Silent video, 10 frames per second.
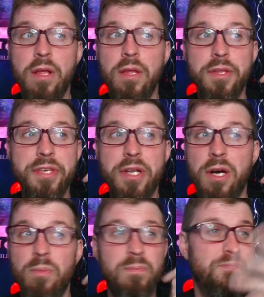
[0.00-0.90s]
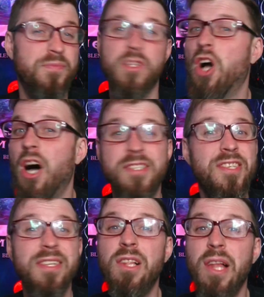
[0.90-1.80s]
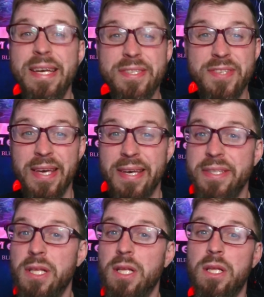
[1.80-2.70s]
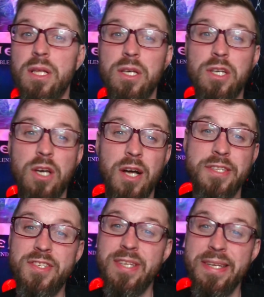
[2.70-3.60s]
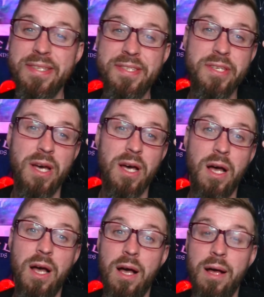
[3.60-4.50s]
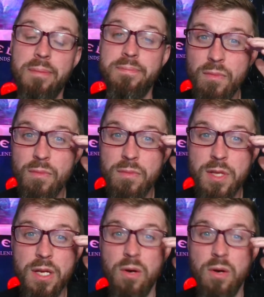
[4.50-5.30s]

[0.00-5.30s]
you know, constant glazing, constant, uh, you know,